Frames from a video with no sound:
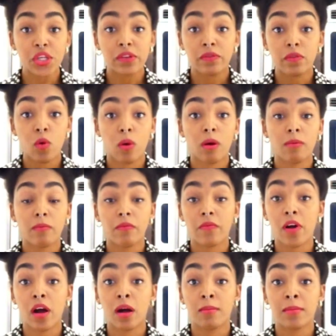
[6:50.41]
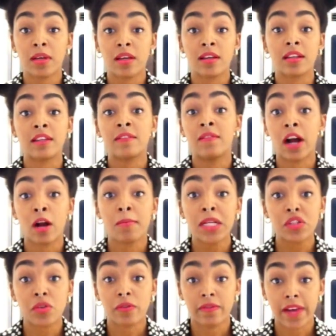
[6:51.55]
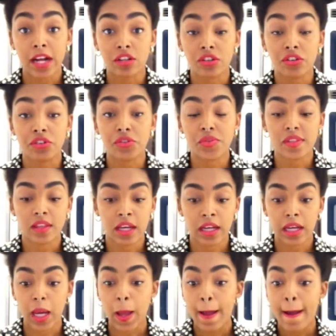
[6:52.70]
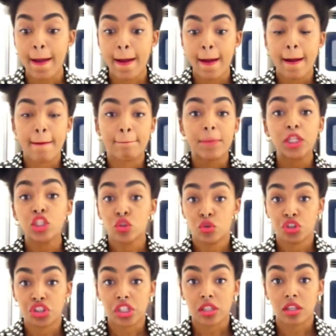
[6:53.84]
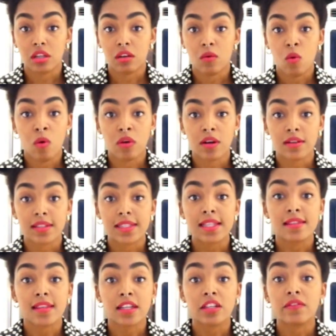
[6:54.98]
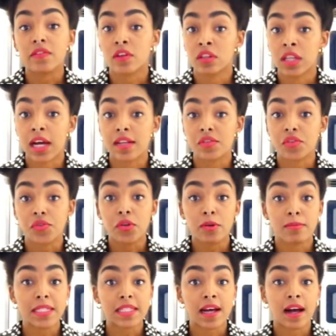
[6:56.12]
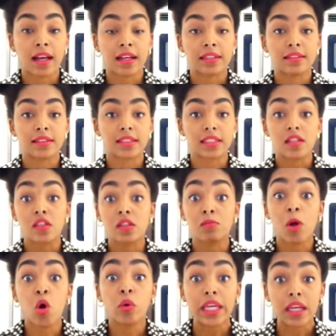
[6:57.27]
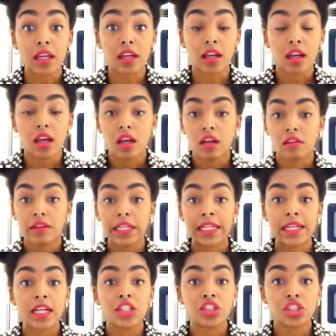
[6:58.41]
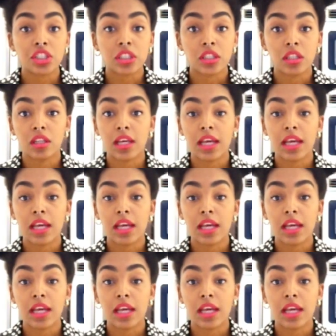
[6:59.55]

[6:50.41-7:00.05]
can form from environmental factors like pollution or synthetic fertilizers, herbicides, smoking, radiation,